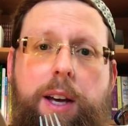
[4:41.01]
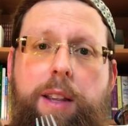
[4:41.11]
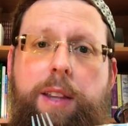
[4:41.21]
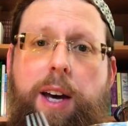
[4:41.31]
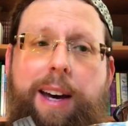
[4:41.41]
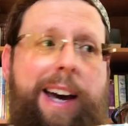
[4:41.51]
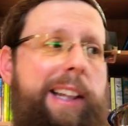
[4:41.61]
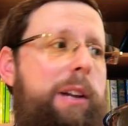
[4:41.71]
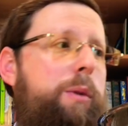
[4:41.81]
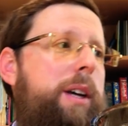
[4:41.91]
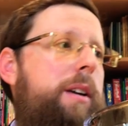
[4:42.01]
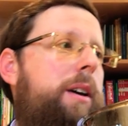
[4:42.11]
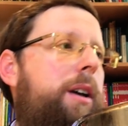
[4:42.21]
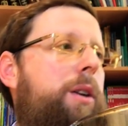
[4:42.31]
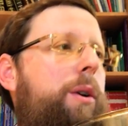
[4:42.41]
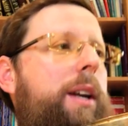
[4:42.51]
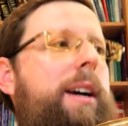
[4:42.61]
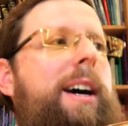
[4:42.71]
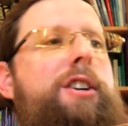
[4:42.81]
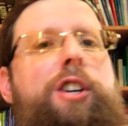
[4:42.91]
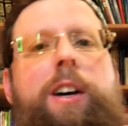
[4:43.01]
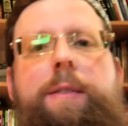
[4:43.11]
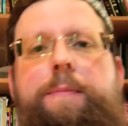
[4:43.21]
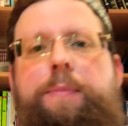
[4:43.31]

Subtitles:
the cutlery. You can kasher